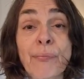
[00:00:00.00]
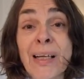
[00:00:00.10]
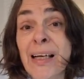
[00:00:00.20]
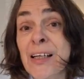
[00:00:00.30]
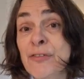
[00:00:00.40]

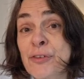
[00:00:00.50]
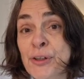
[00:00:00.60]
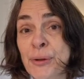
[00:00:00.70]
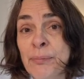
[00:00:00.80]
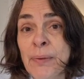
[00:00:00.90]
after
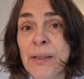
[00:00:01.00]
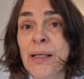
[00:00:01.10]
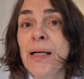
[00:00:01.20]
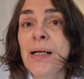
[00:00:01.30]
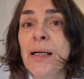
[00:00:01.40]
him
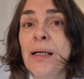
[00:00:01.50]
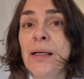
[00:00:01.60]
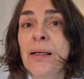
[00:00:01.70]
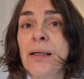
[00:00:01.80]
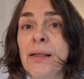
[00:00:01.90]

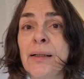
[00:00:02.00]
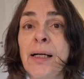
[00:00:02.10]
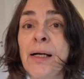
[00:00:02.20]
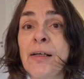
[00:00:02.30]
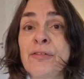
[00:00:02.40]

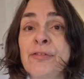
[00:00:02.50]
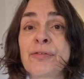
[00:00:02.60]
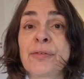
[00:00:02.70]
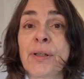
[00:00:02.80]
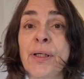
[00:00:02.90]
have
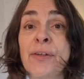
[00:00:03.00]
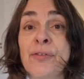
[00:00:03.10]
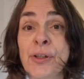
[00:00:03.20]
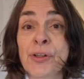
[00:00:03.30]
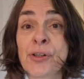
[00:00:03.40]

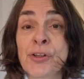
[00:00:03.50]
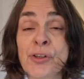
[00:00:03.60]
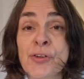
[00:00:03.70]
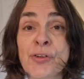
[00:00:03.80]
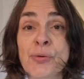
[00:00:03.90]

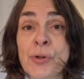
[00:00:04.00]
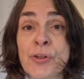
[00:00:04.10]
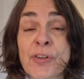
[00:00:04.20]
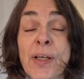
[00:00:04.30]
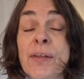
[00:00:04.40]
advantages towards
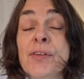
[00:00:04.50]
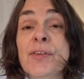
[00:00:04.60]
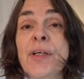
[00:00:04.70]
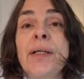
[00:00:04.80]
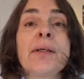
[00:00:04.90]
the others
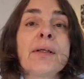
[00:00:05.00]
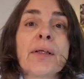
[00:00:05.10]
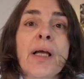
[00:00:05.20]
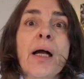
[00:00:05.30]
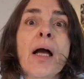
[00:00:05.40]
and
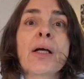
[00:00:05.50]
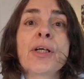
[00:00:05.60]
are